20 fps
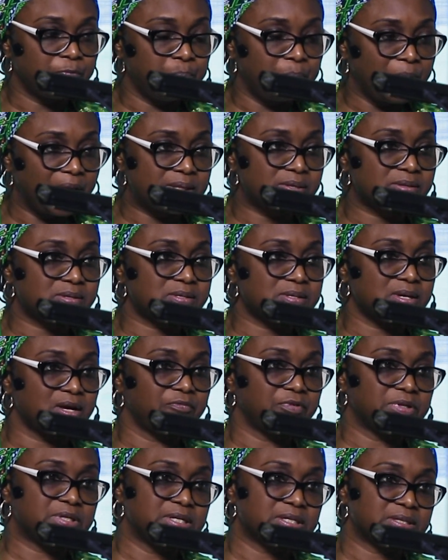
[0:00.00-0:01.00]
best
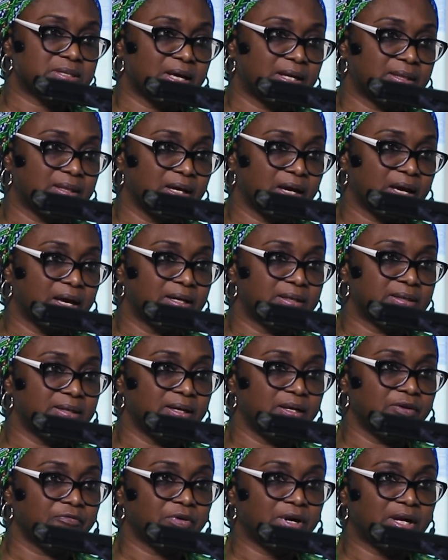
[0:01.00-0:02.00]
services that they can
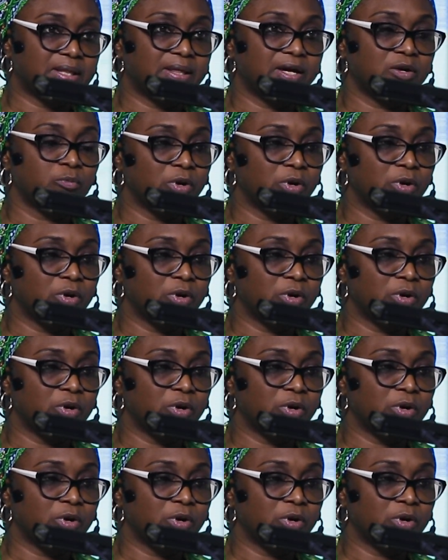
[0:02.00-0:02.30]
deliver, then